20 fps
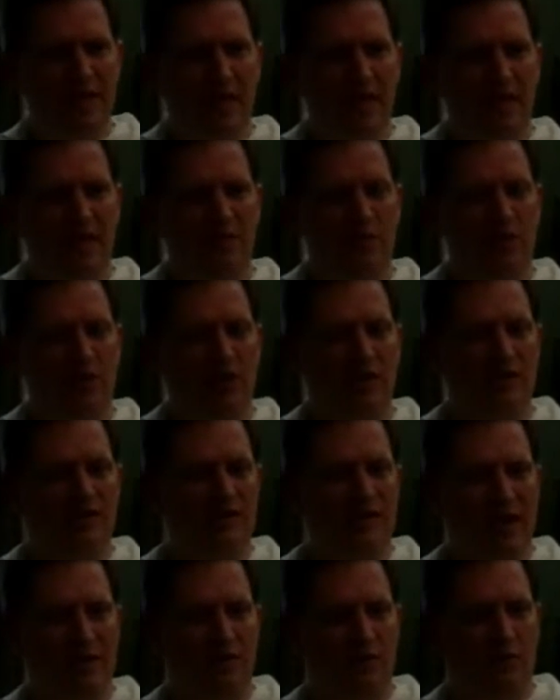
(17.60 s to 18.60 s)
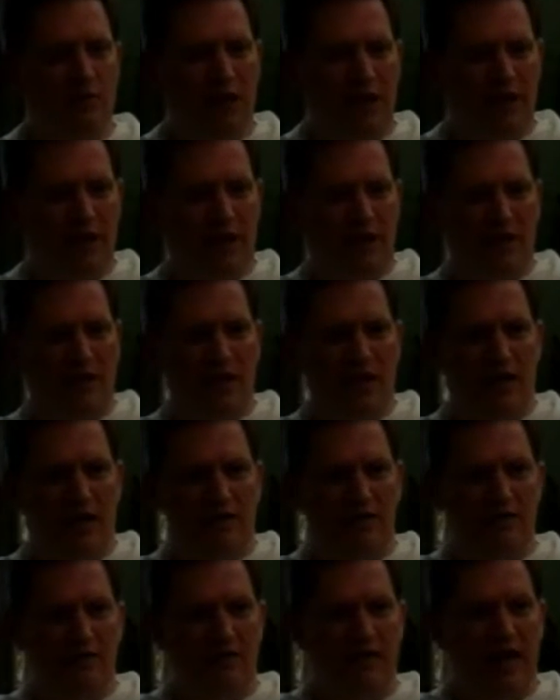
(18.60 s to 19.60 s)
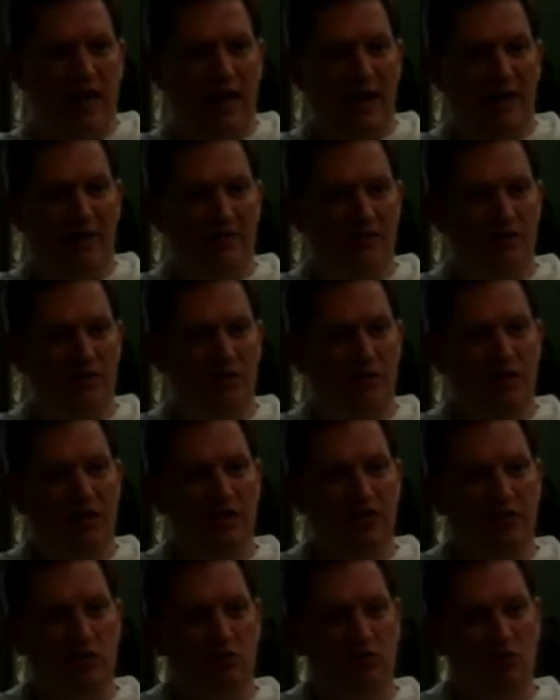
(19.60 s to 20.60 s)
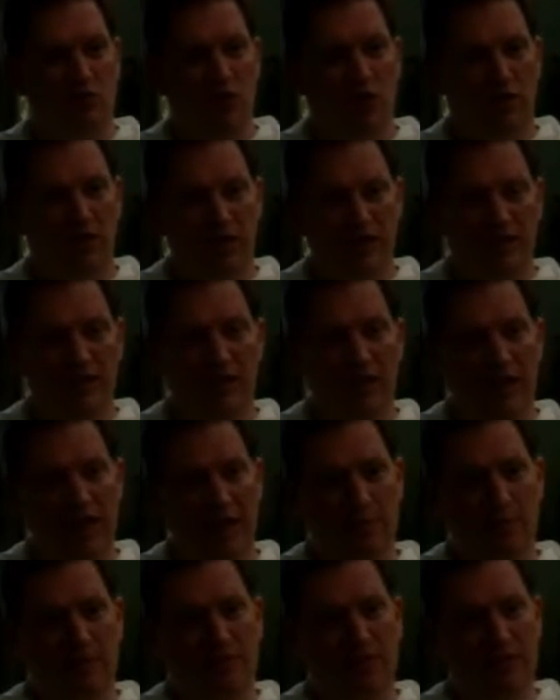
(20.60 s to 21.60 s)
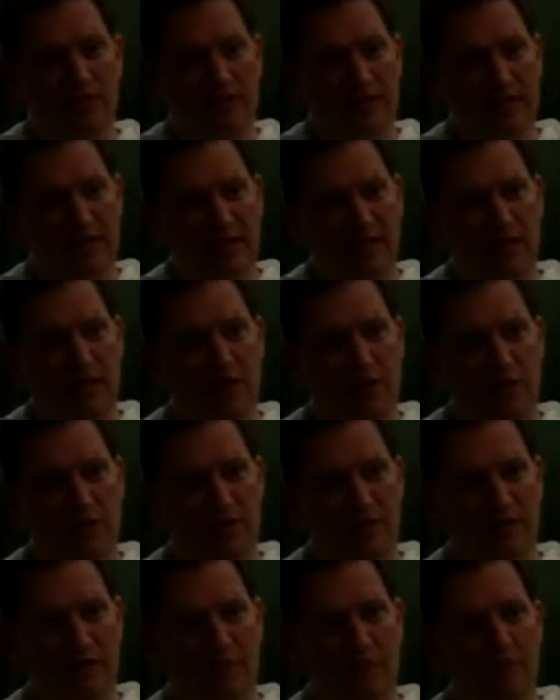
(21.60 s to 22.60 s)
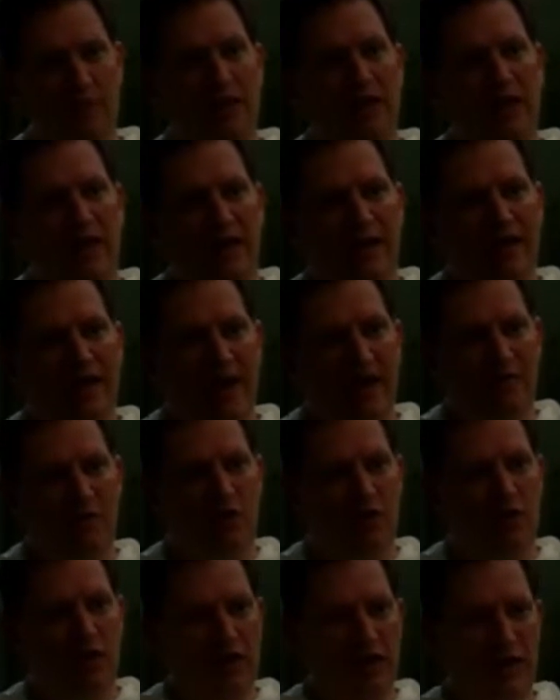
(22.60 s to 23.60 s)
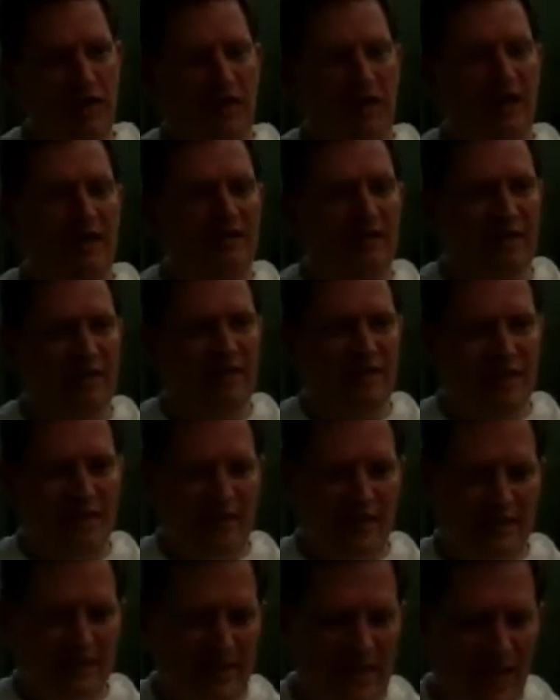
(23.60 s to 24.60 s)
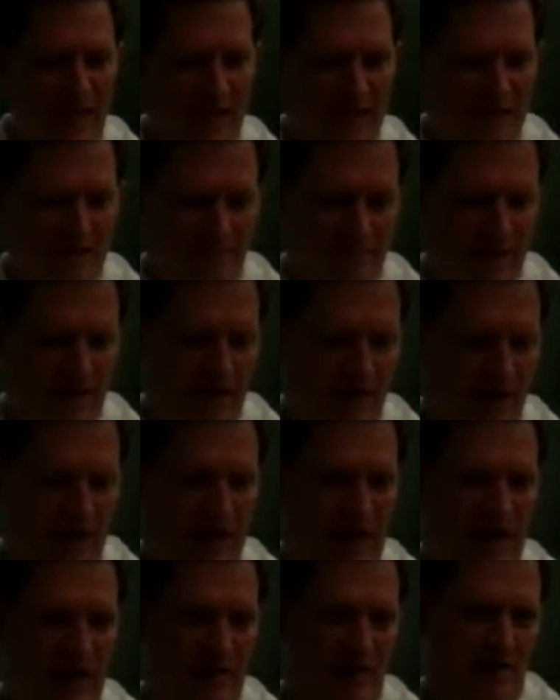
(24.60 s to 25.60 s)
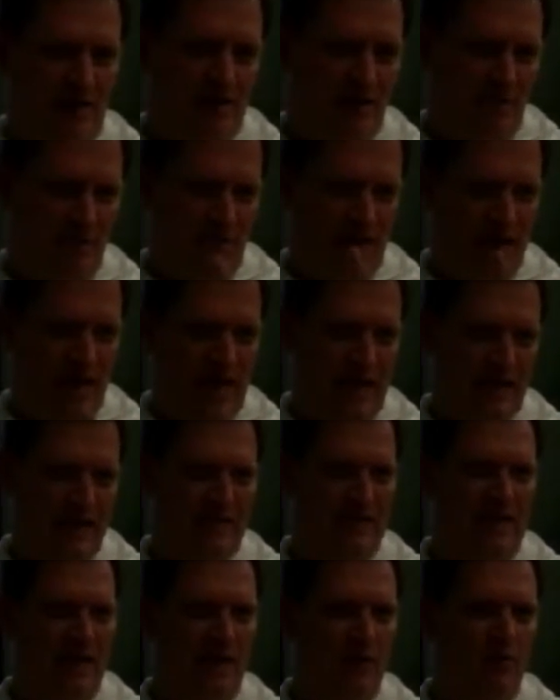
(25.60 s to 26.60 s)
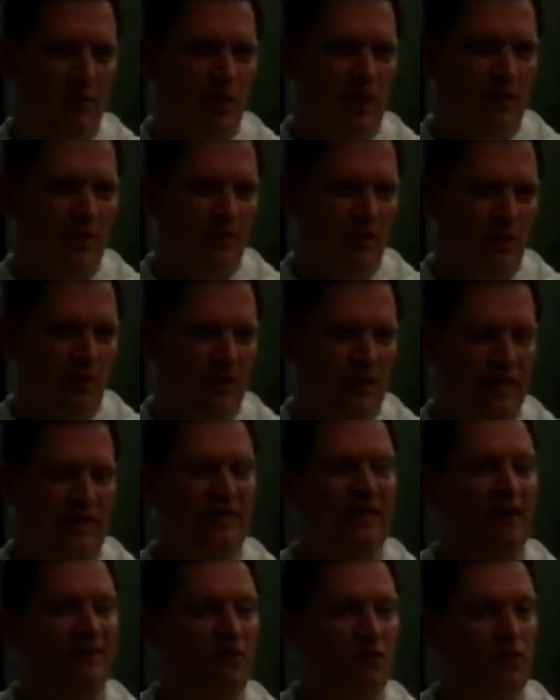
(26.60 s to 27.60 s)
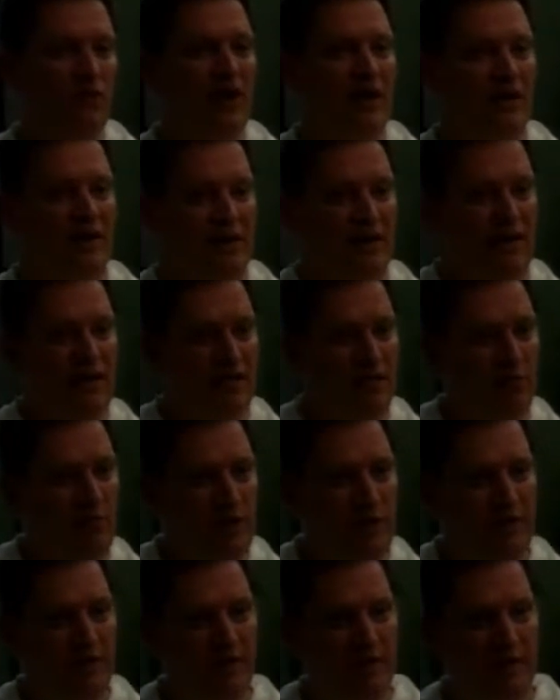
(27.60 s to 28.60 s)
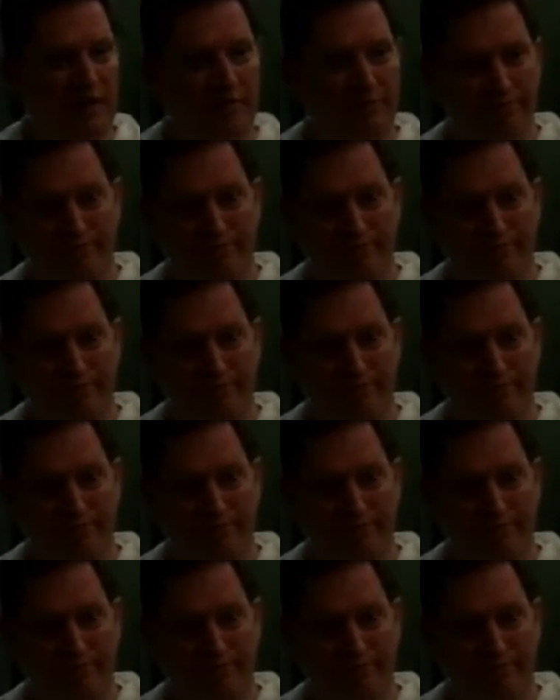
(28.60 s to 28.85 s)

document is never recognized as this claim of conciliarism never is not given that same level, is never recognized, basically.